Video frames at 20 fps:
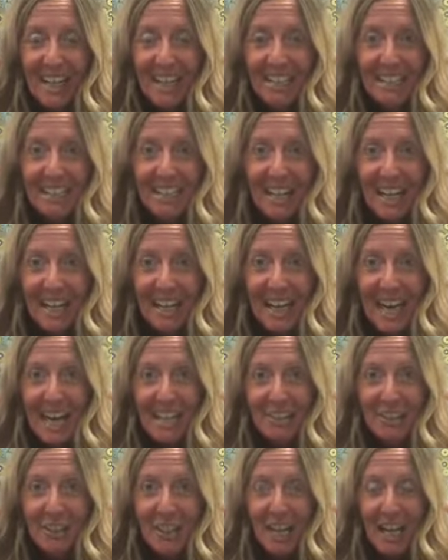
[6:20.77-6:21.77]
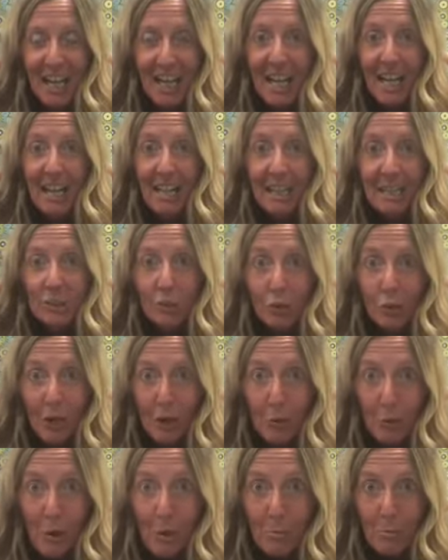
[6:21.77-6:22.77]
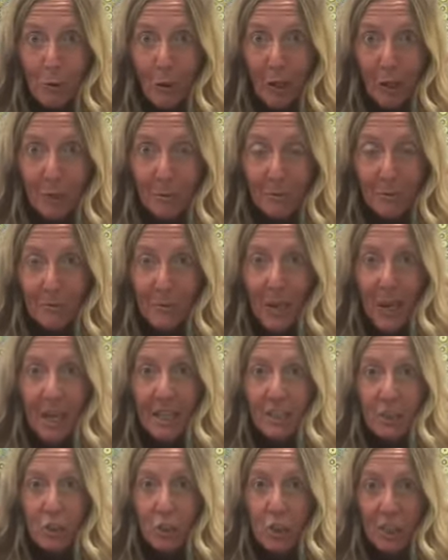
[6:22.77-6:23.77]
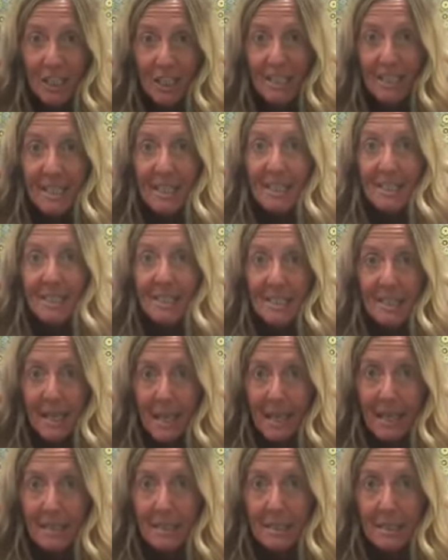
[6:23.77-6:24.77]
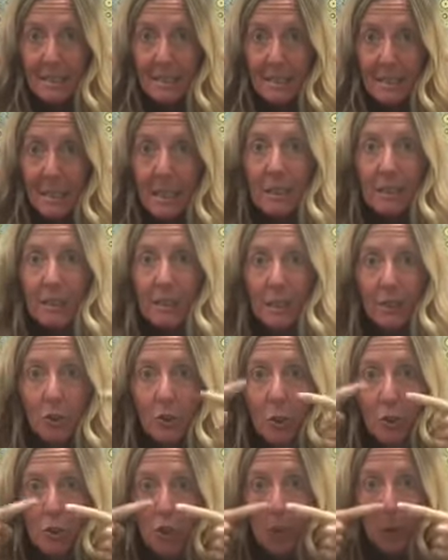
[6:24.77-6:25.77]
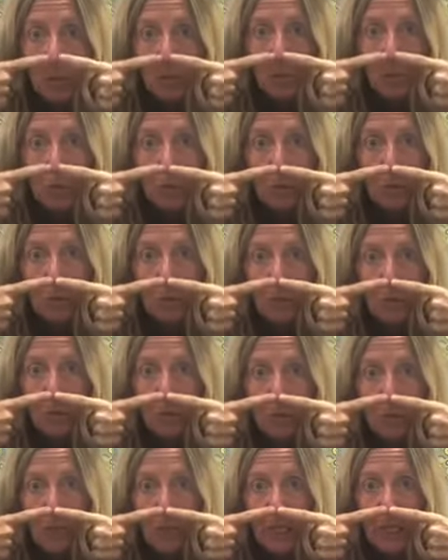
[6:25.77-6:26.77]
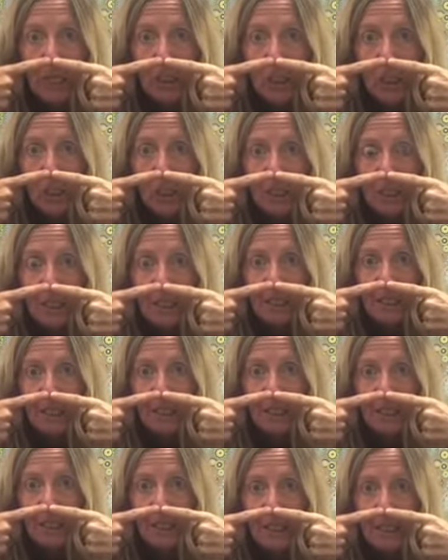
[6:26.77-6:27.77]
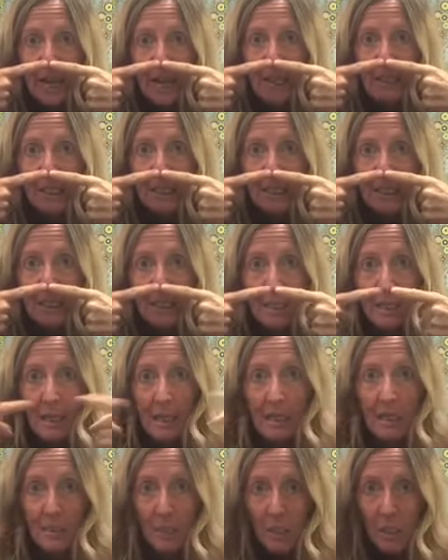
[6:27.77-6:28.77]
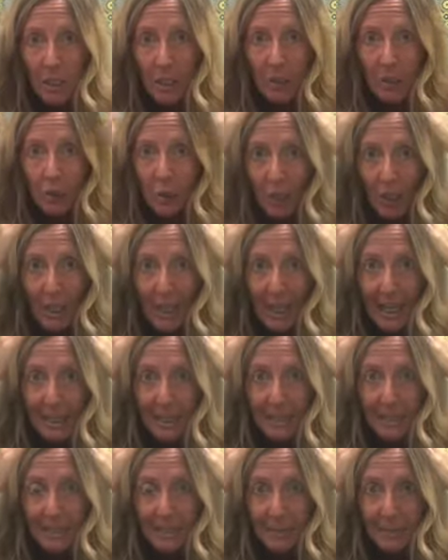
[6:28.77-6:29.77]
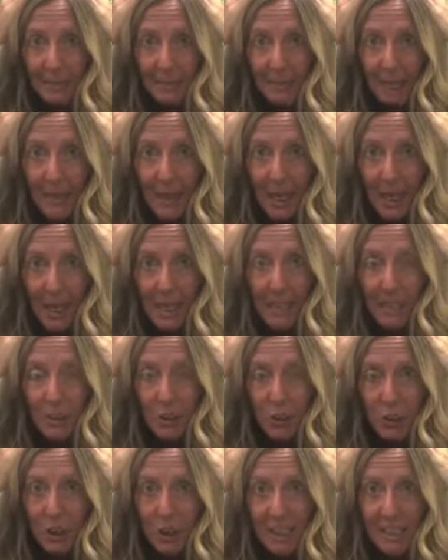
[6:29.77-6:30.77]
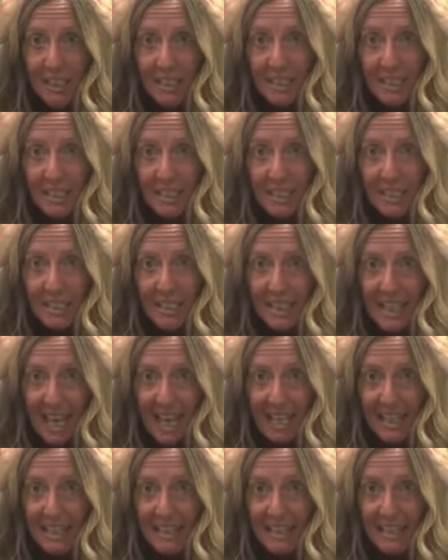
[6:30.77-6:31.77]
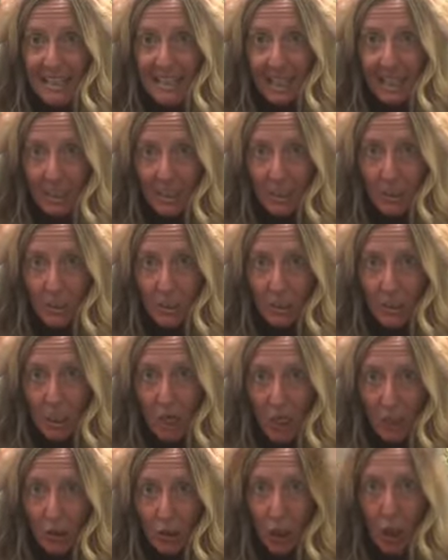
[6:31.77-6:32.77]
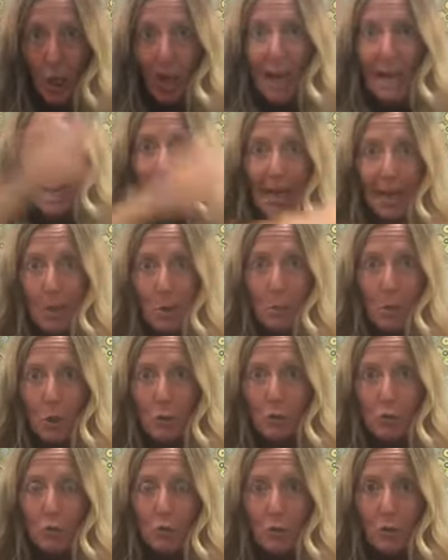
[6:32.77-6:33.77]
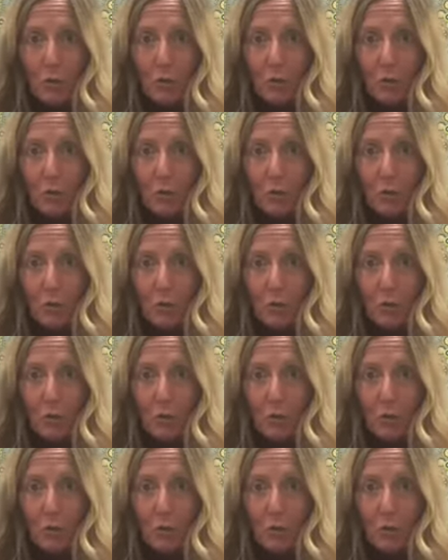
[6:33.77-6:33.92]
Did I catch ya? Let's try one more. Jesus says, touch our nose. Jesus says, touch our head. Jesus says, touch our elbows.